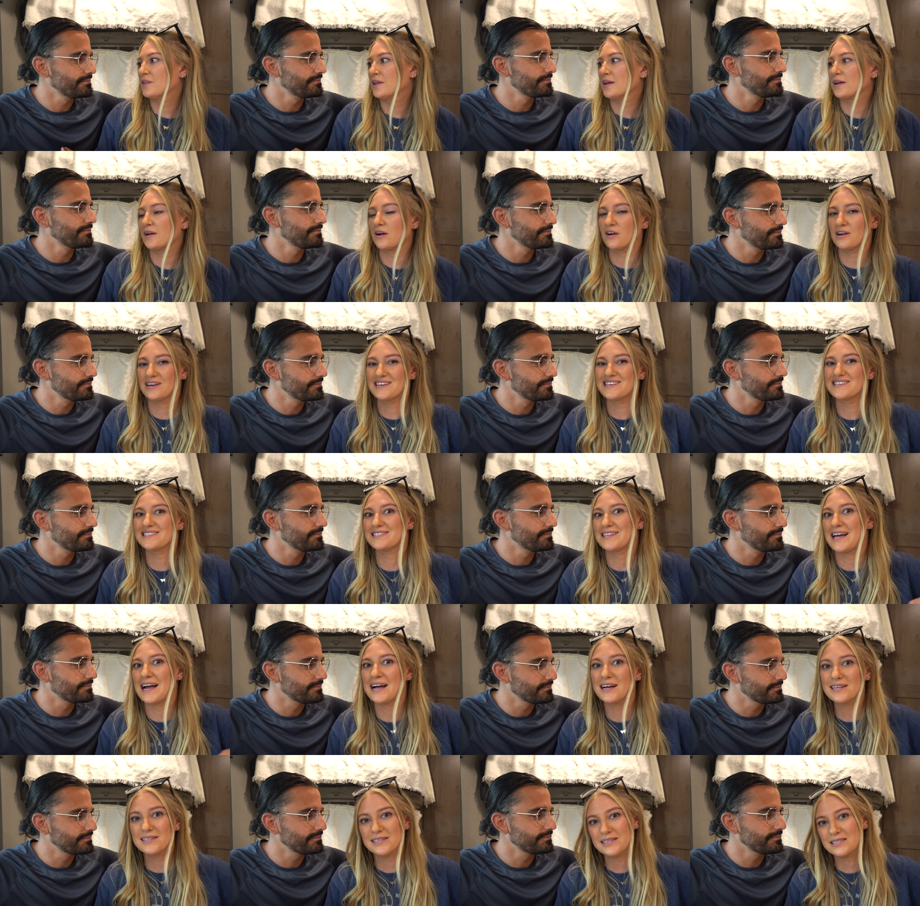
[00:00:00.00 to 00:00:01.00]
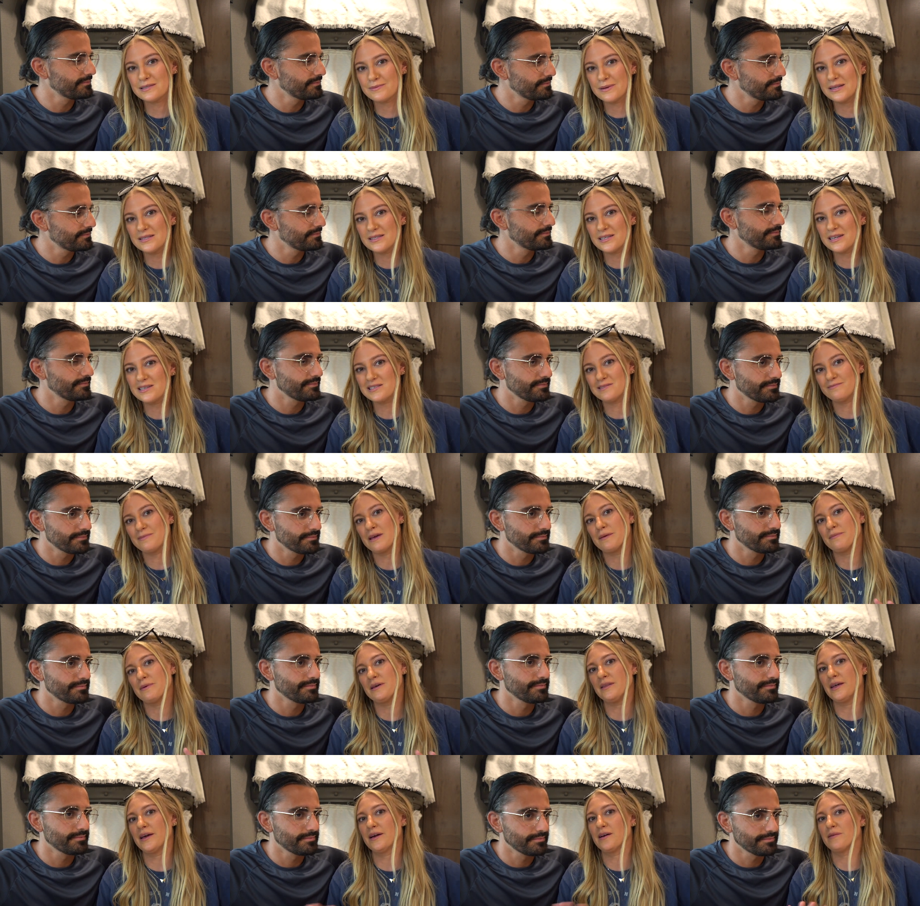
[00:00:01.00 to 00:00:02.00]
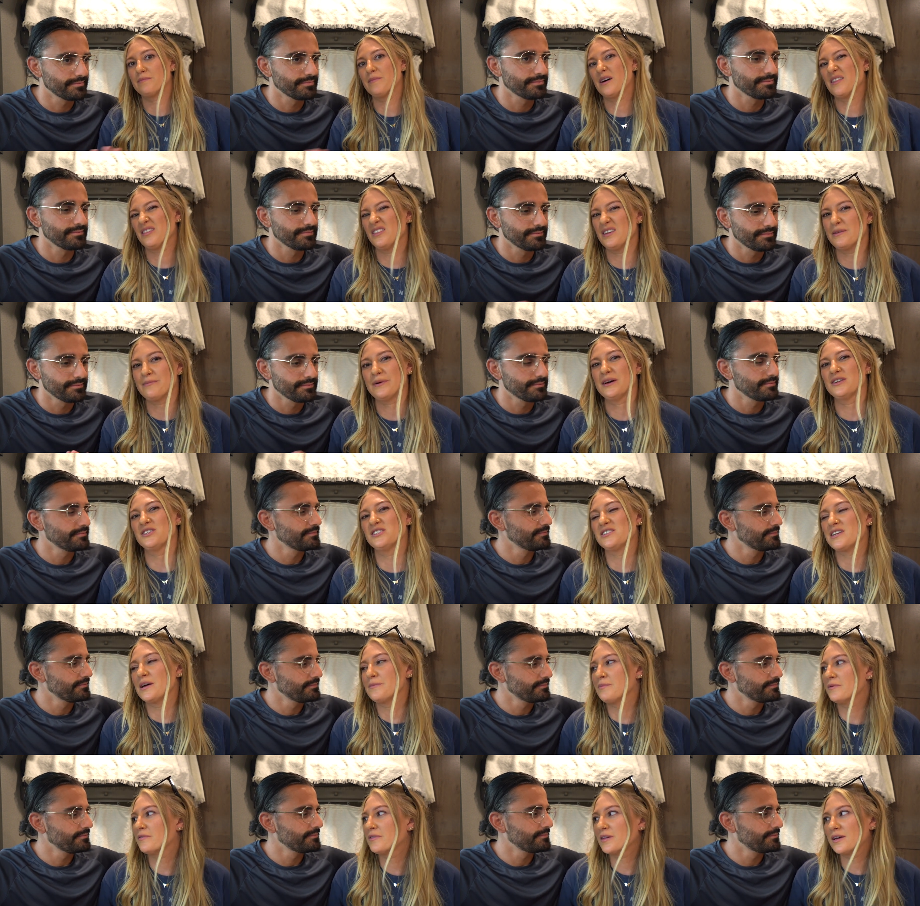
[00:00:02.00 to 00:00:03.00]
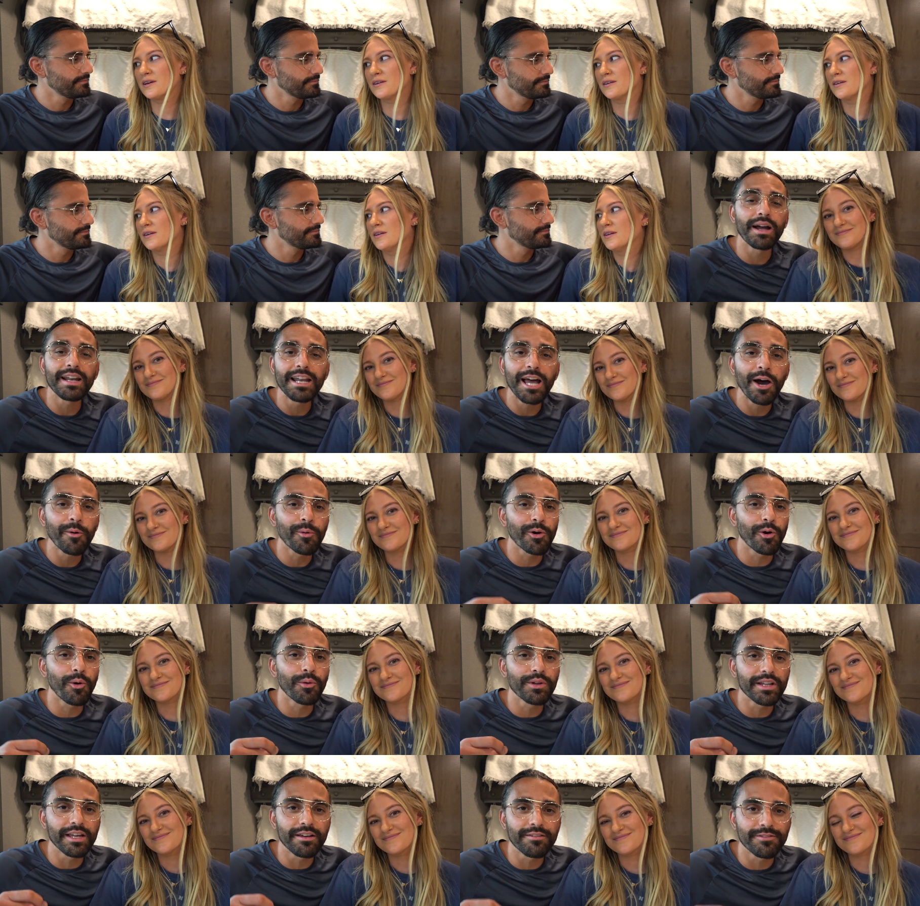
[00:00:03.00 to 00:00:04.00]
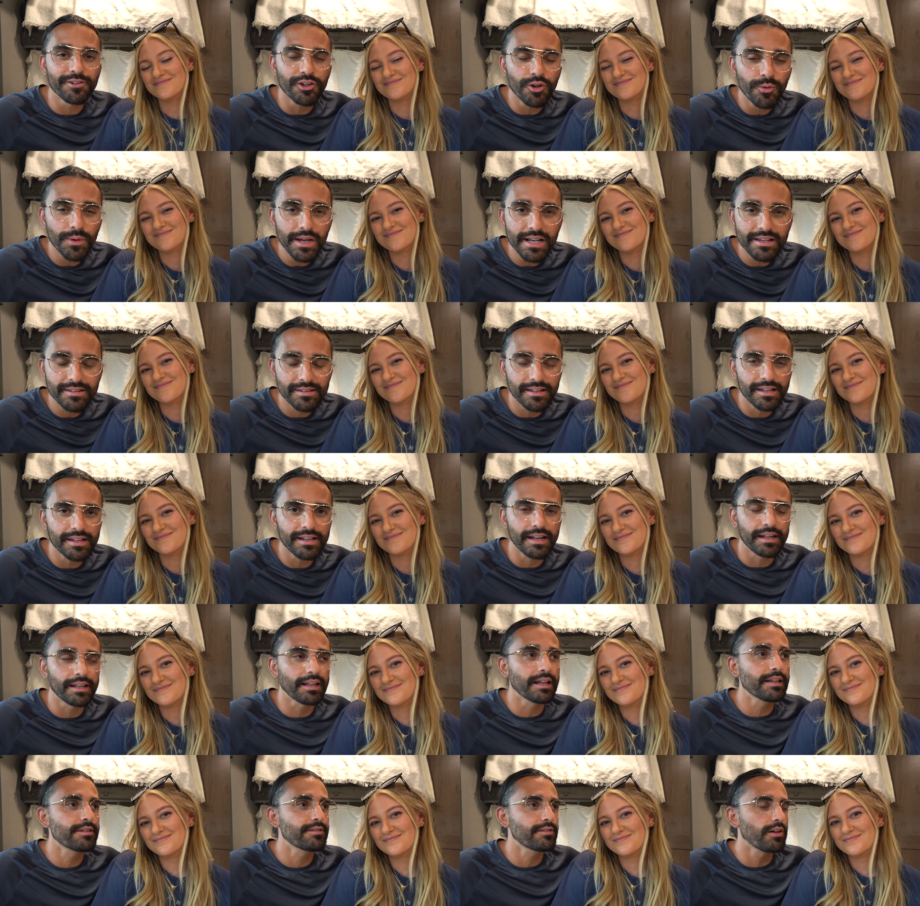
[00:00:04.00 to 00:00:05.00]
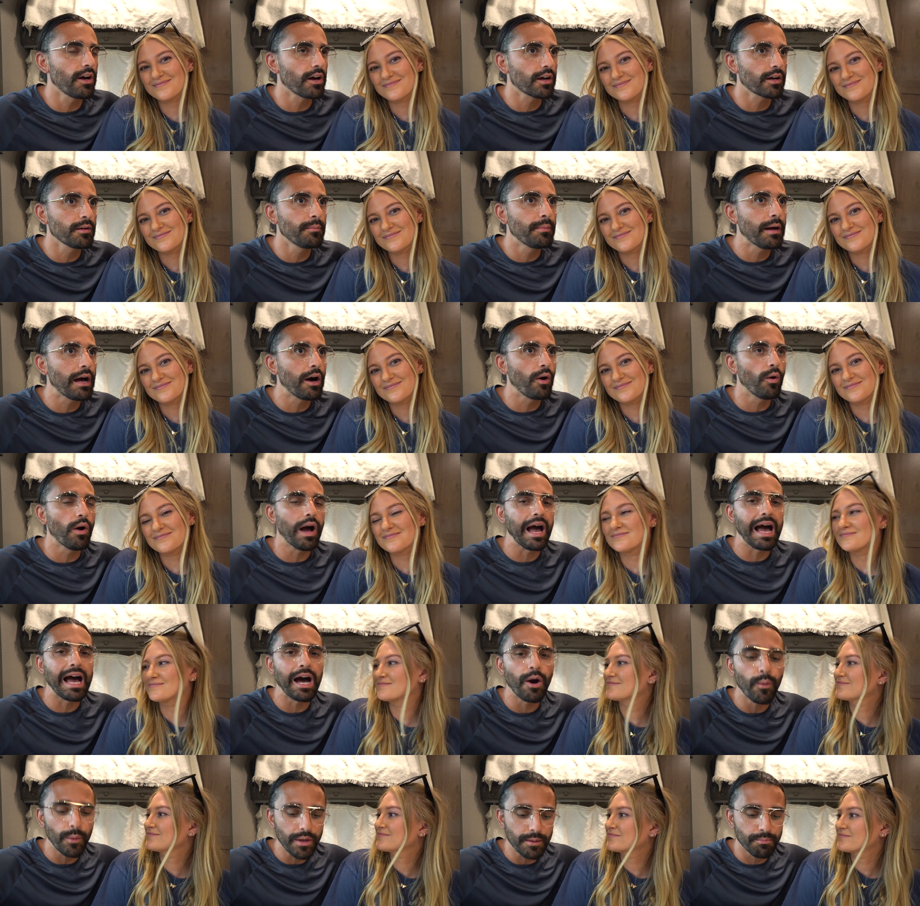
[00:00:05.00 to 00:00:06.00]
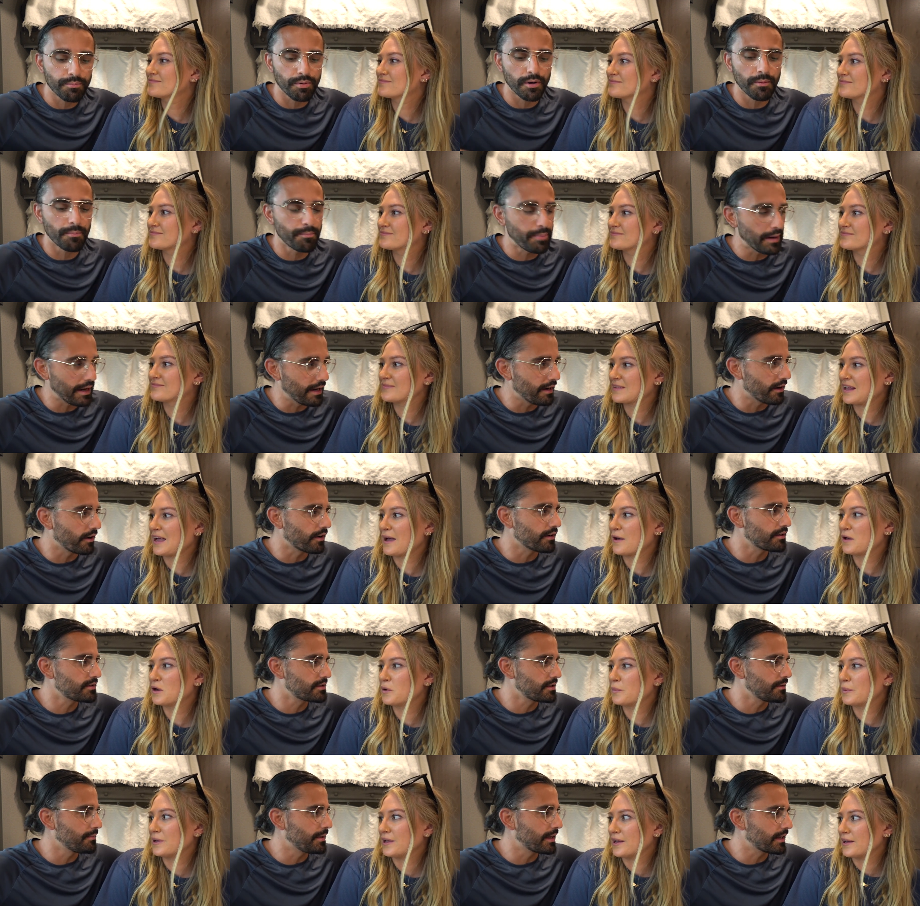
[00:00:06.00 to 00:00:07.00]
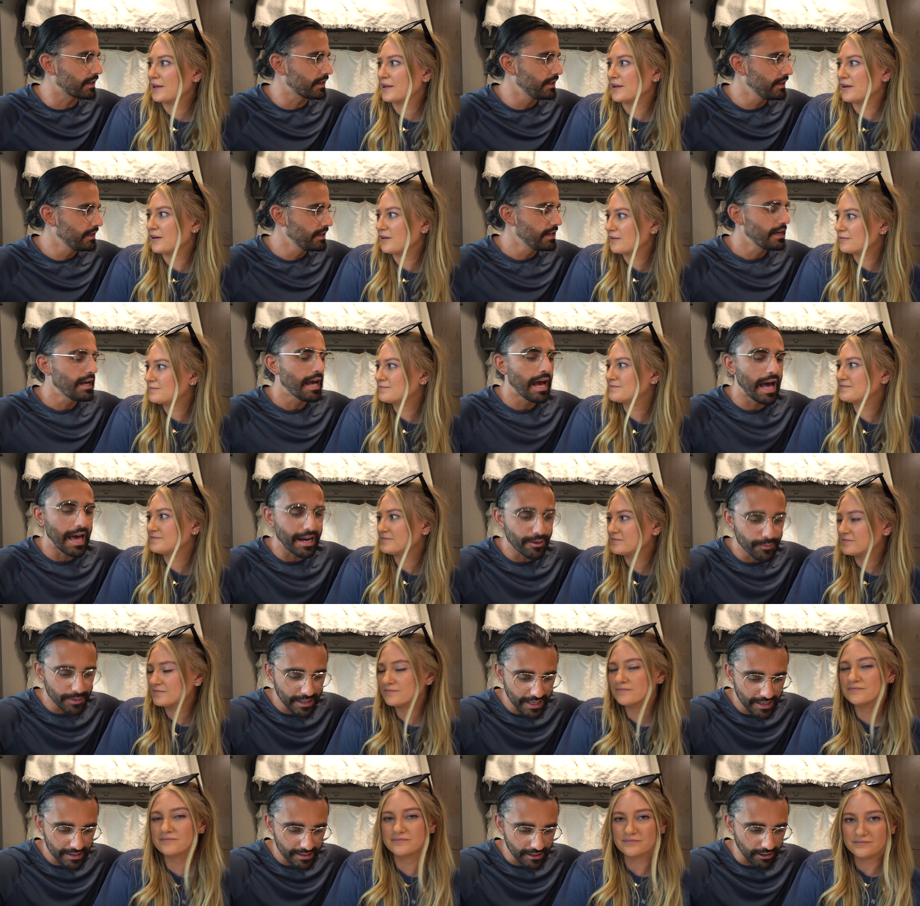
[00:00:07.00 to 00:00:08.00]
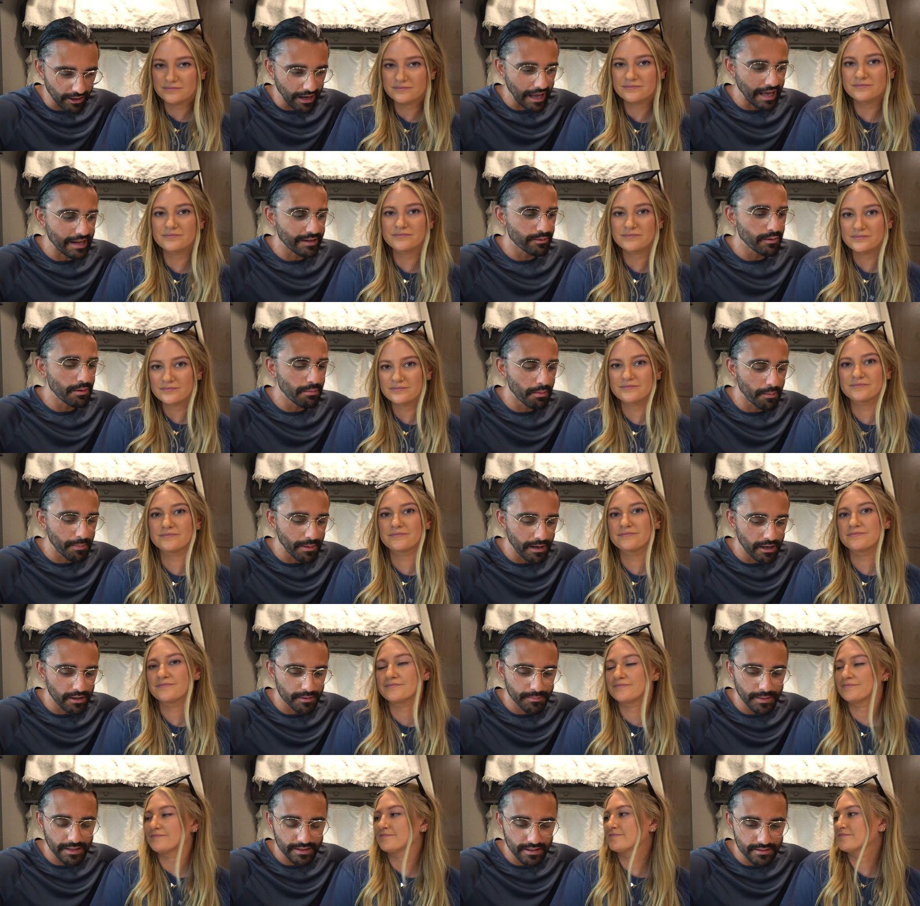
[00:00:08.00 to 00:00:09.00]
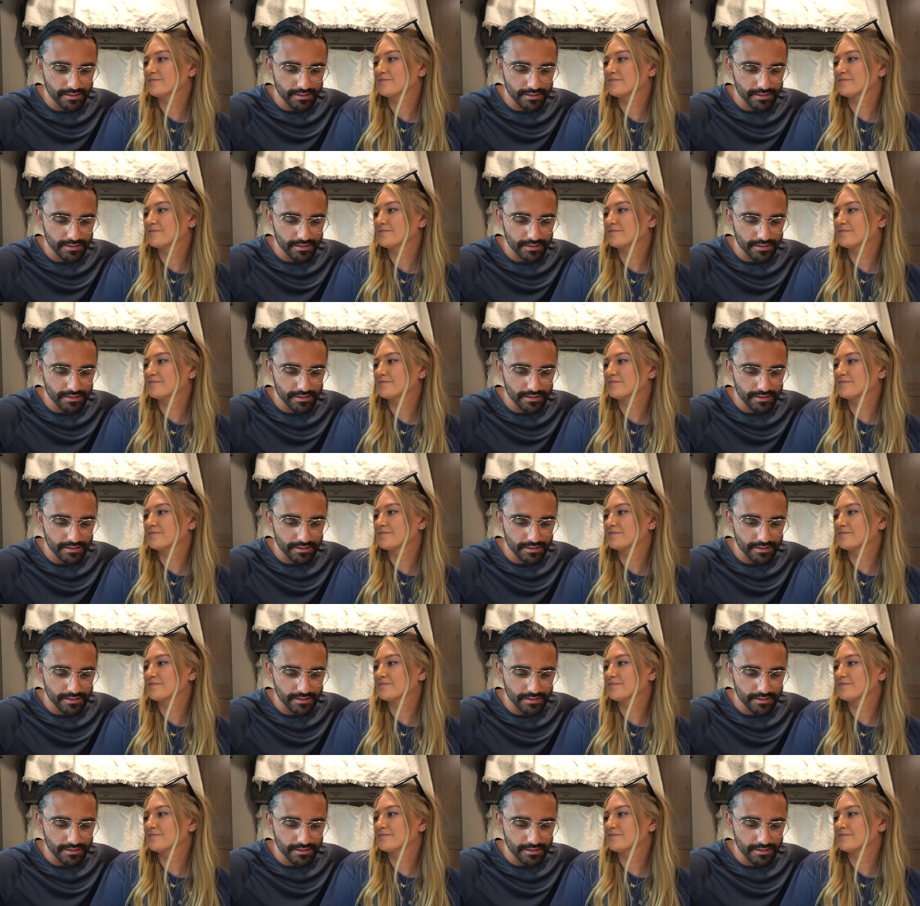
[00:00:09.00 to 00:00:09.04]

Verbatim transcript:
Speaker 1: like our exact expenses, maybe like a month monthly budget type of thing.
Speaker 2: But right now we're only a few weeks in and let's talk about how we prepared how did to we make, get here? How did we get here? How did we prepare to make